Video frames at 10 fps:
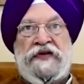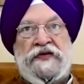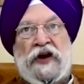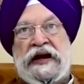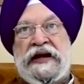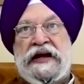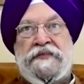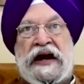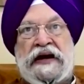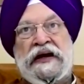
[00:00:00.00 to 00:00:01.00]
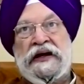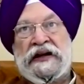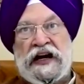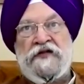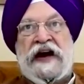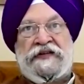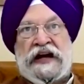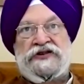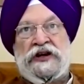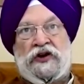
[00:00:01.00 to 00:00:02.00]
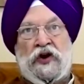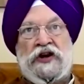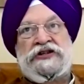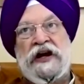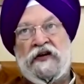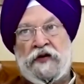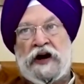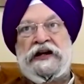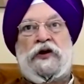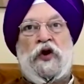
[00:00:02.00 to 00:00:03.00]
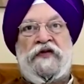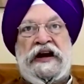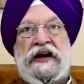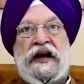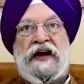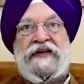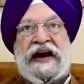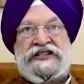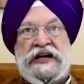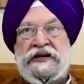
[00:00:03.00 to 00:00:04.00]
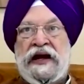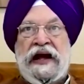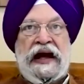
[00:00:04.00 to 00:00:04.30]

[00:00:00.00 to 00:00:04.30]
We've already earmarked 35,000 crores for the COVID uh, vaccine.